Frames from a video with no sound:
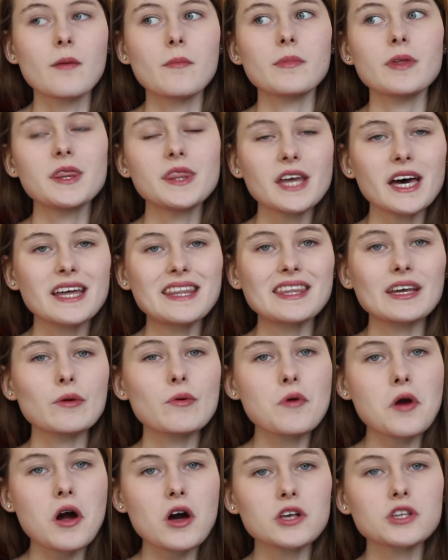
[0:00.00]
But then there
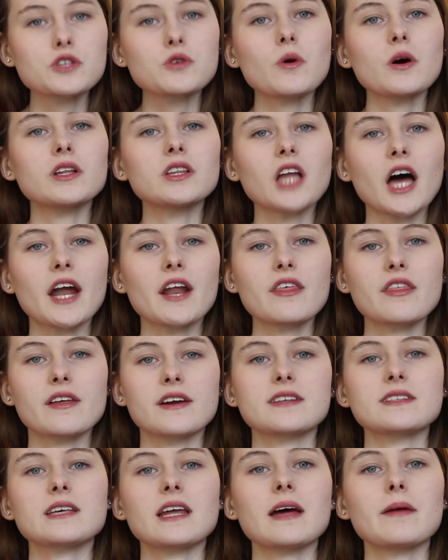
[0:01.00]
were also a lot of
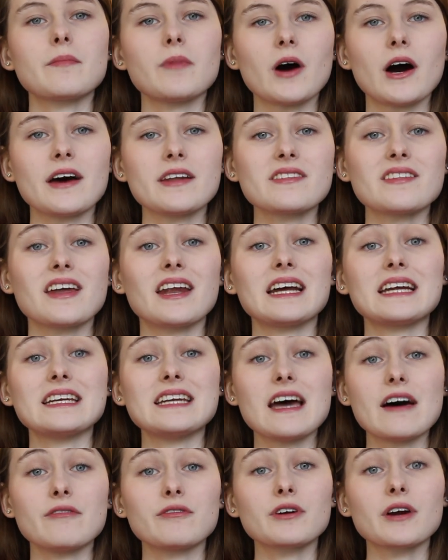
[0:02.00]
things that I bought that I
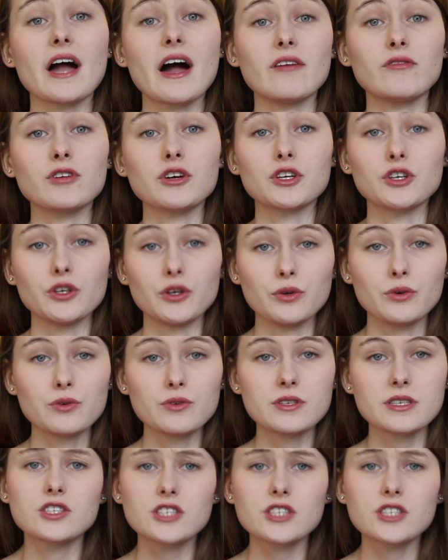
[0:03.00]
never ever used.